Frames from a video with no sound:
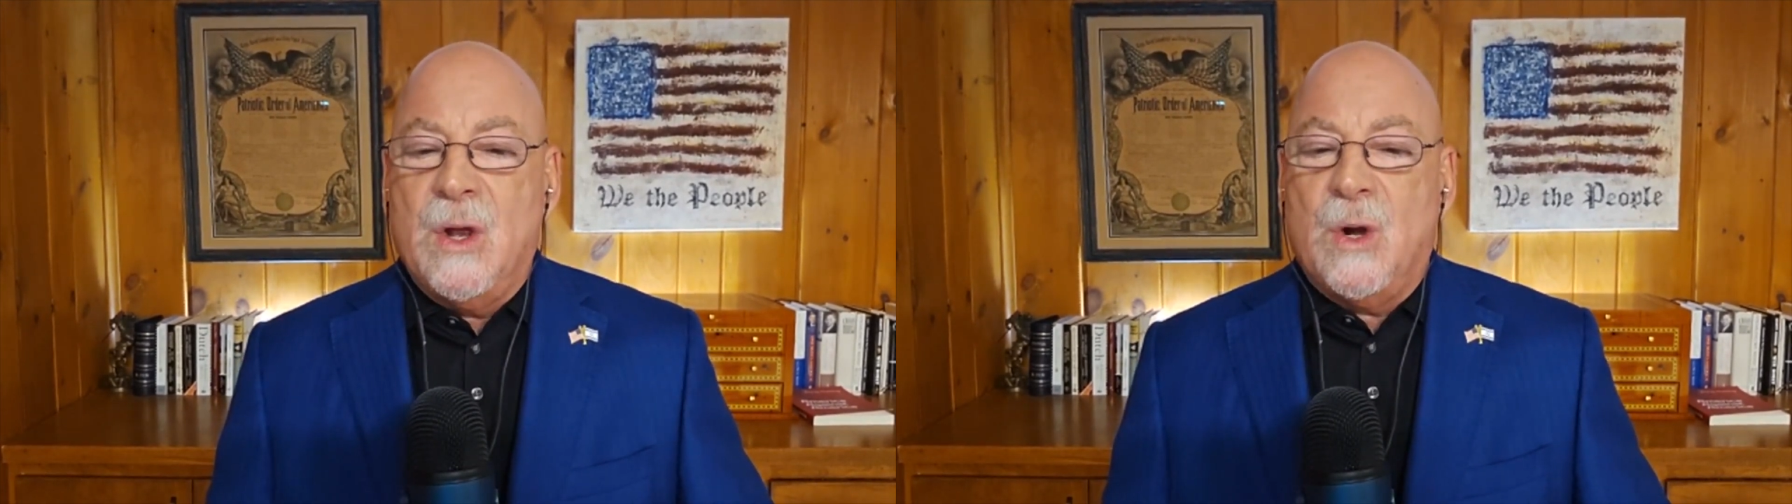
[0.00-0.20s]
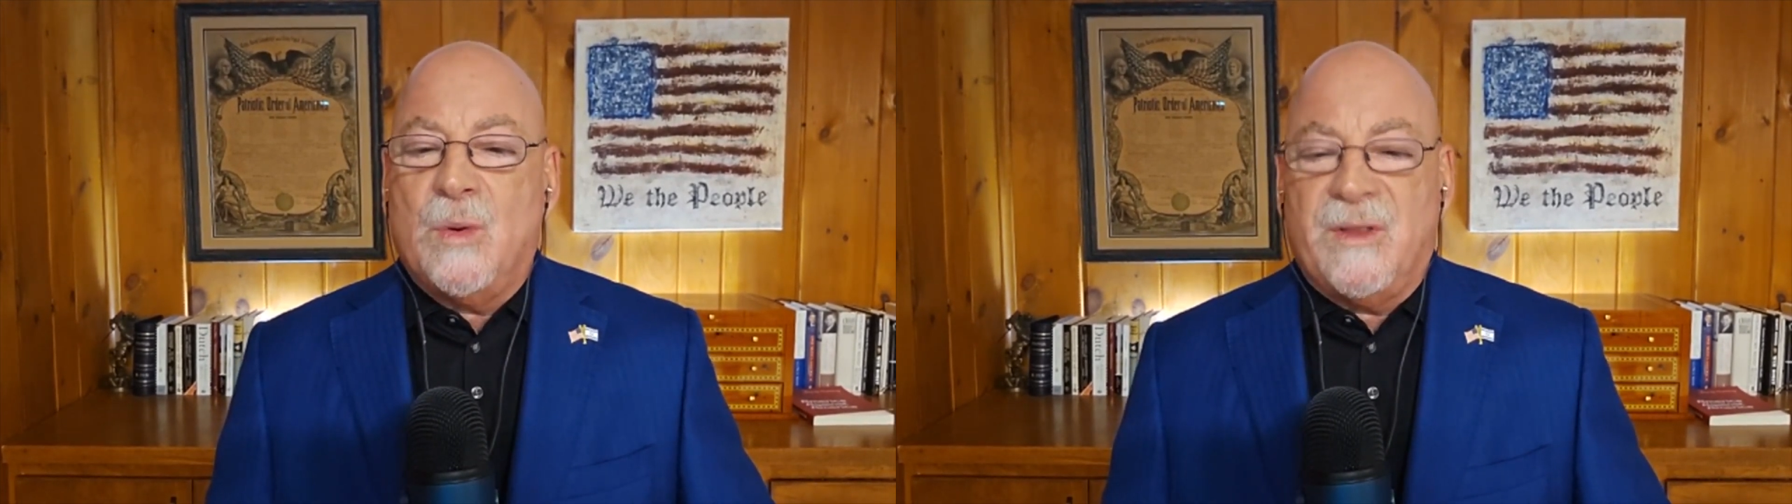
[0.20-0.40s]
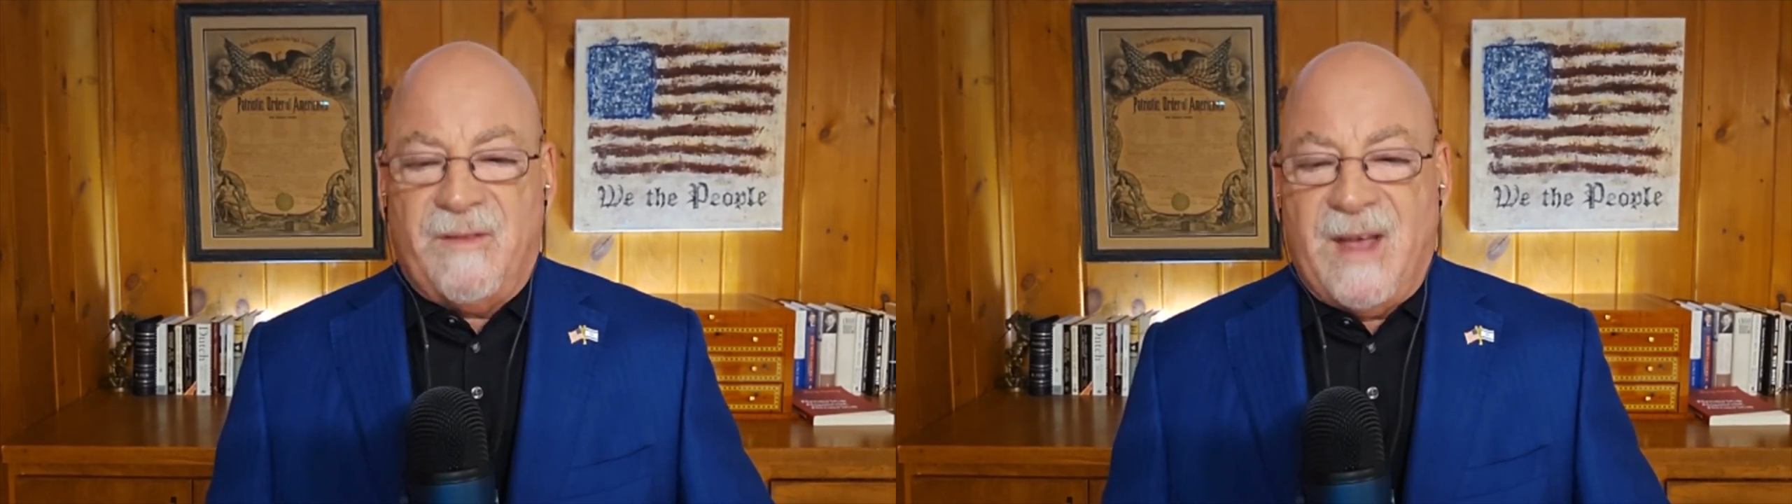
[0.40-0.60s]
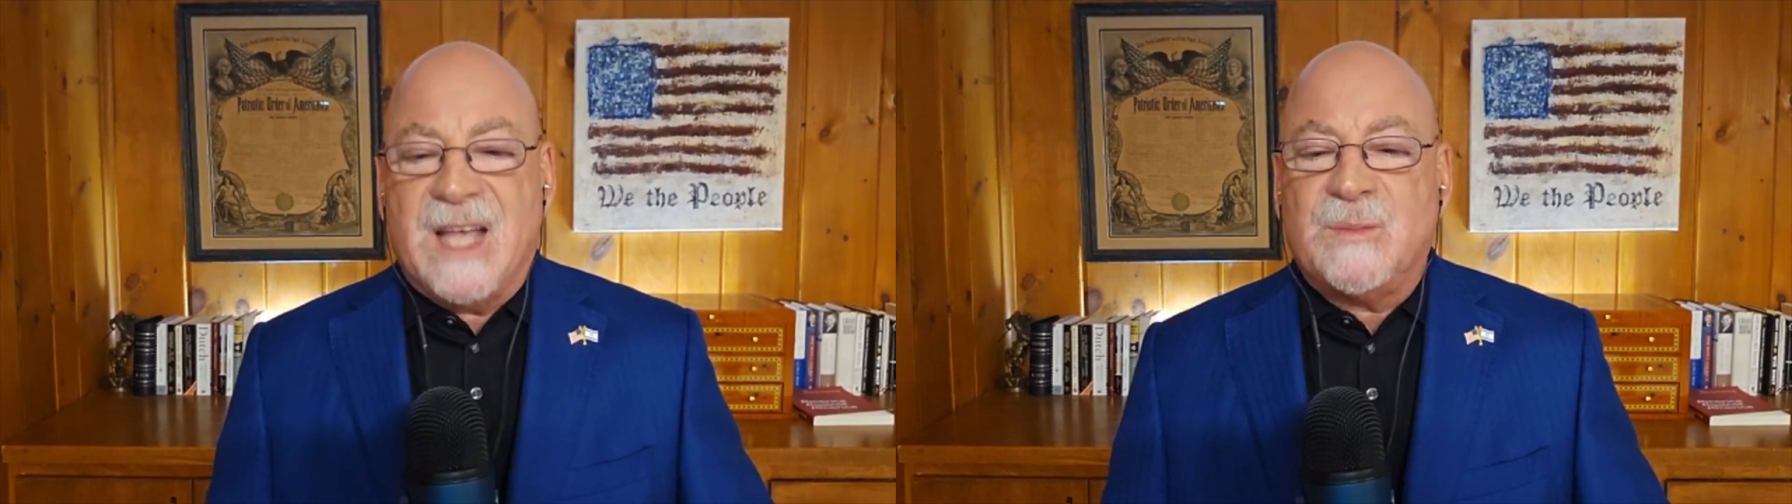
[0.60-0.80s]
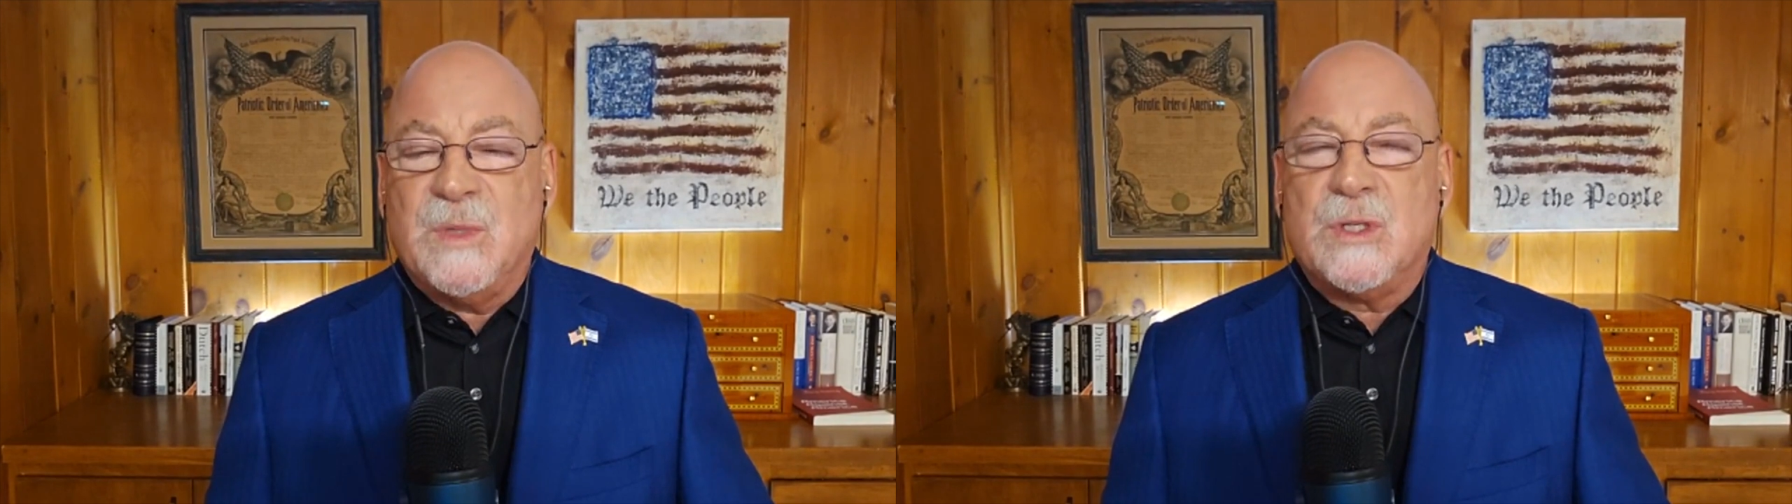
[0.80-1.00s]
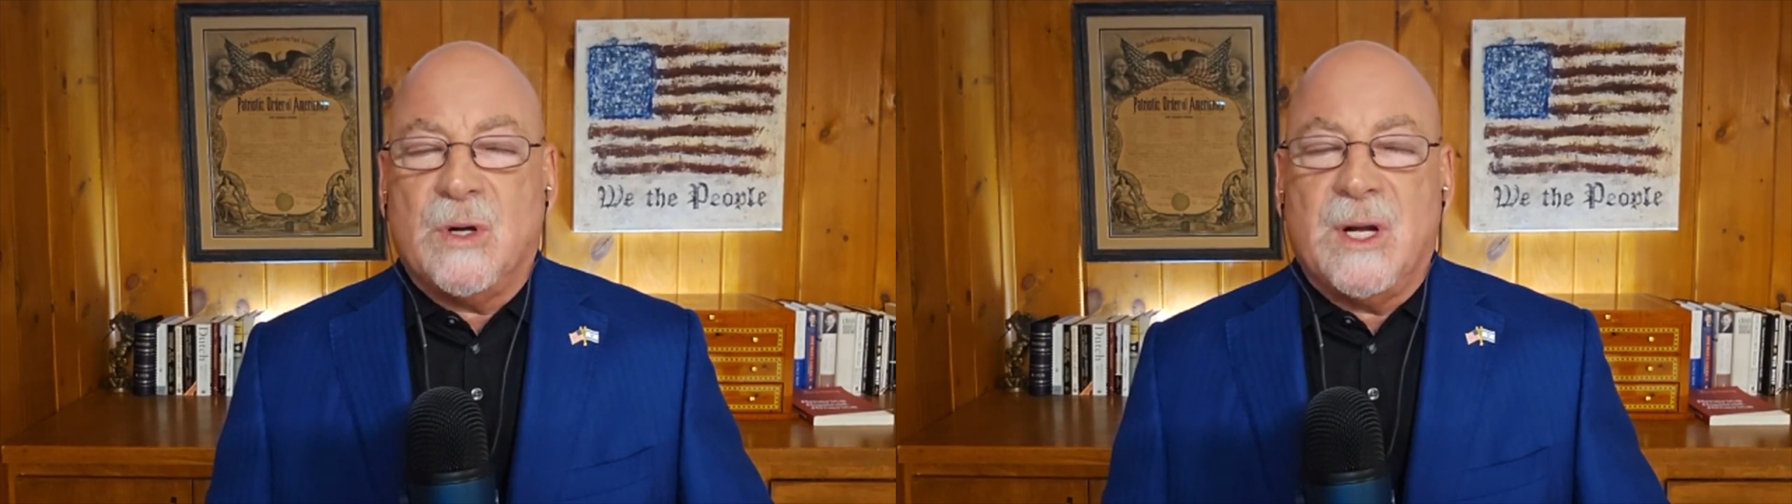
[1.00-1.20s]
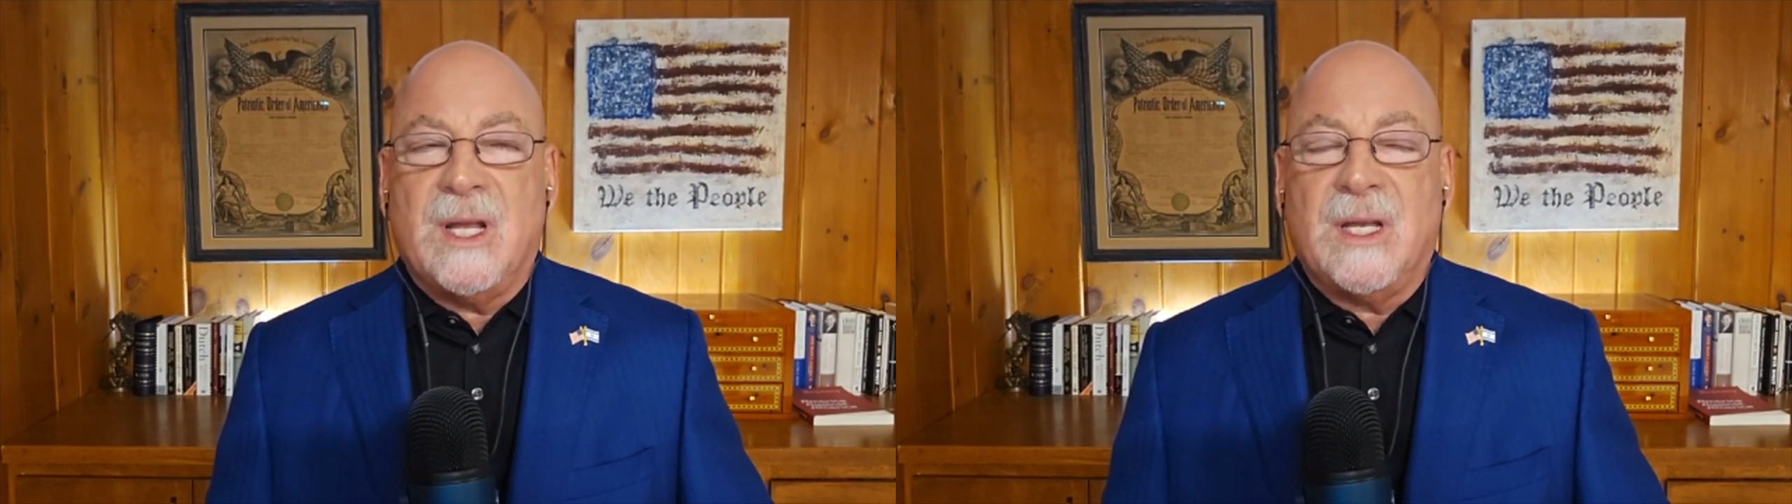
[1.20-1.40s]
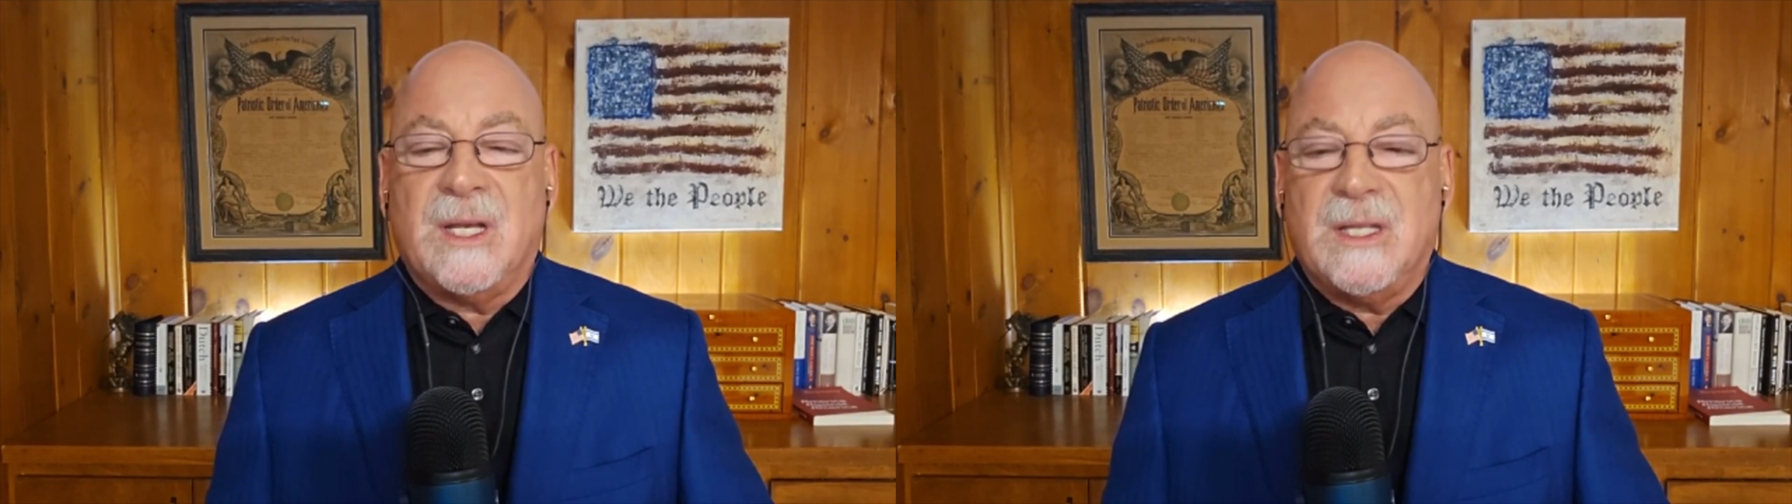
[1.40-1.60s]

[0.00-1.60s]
or will the vast majority